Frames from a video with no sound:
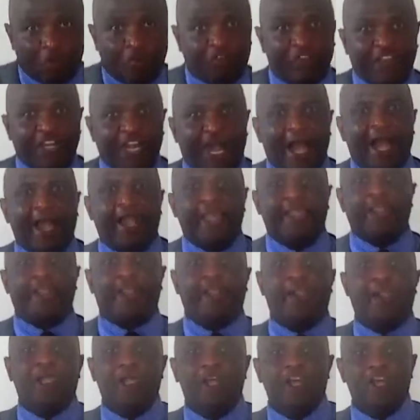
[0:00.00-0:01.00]
of an eye,
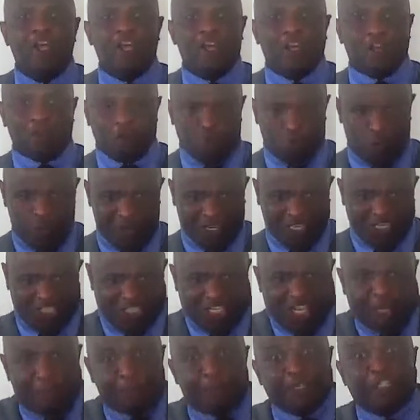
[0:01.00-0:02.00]
we
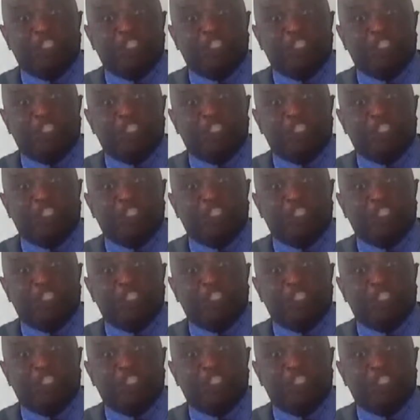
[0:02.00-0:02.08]
shall be